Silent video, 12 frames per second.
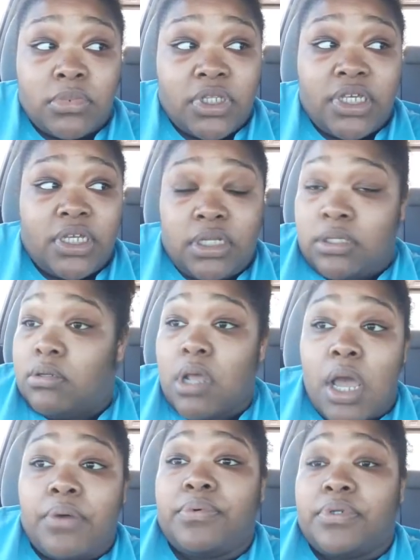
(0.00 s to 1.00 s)
Then
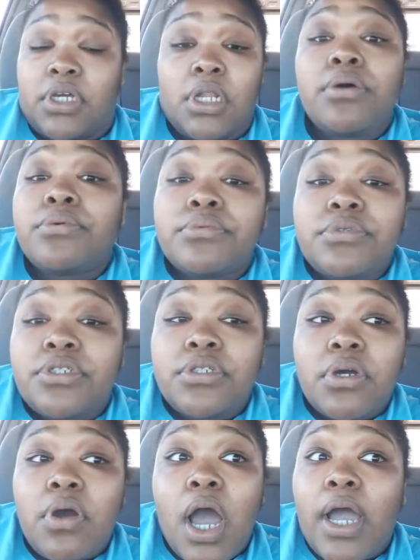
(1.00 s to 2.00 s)
I would close.
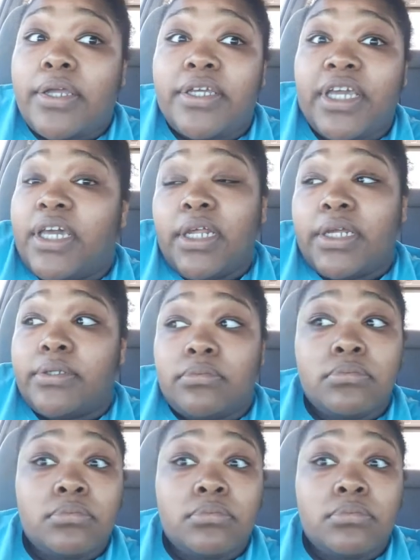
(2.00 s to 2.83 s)
I get it.